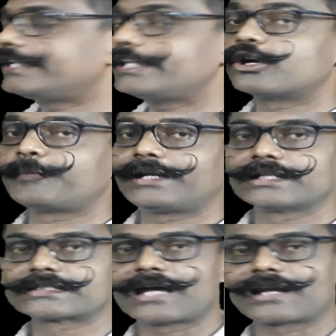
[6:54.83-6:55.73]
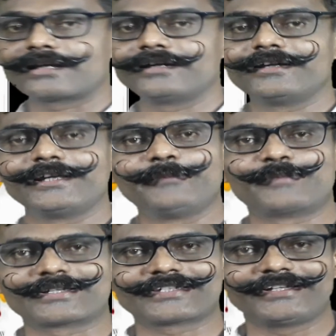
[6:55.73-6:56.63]
d orbitals are
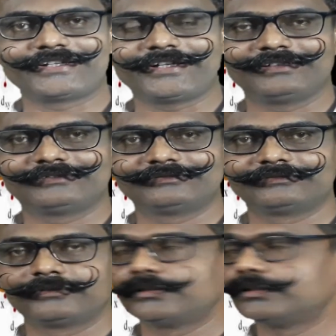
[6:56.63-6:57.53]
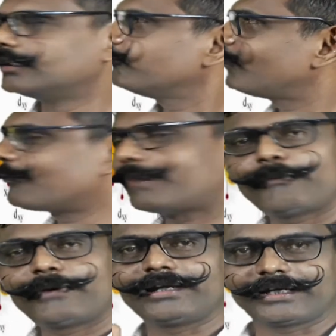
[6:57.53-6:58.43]
represented. One by
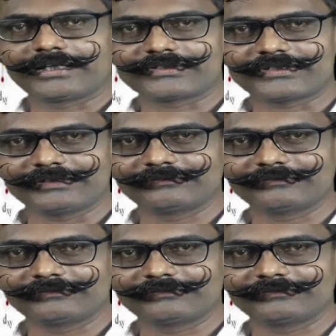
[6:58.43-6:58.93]
one, let us see.